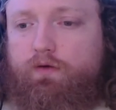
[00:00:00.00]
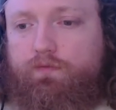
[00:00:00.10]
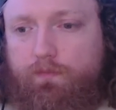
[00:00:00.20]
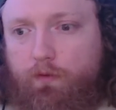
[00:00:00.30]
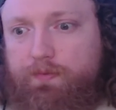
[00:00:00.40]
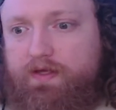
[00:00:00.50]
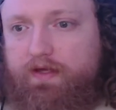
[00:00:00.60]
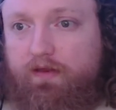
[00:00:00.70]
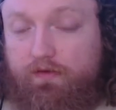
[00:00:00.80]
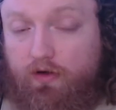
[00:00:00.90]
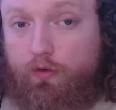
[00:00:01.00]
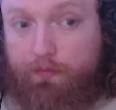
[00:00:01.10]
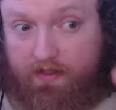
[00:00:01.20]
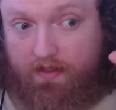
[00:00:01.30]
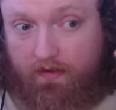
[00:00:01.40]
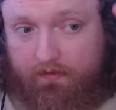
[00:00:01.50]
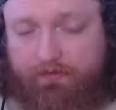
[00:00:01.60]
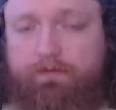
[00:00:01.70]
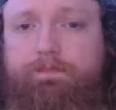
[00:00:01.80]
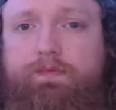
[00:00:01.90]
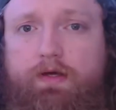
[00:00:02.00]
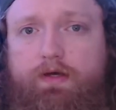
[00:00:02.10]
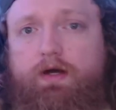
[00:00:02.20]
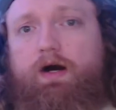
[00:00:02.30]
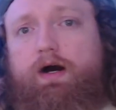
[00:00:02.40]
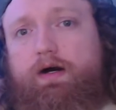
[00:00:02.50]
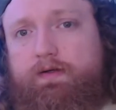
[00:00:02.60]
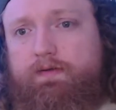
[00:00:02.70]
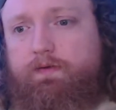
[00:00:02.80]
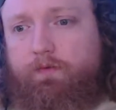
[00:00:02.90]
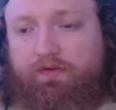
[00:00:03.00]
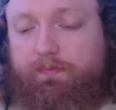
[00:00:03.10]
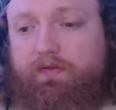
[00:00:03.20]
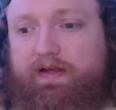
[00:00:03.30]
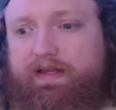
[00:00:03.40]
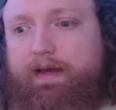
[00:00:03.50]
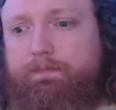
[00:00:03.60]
OP killer OP killers, uh, or something like that.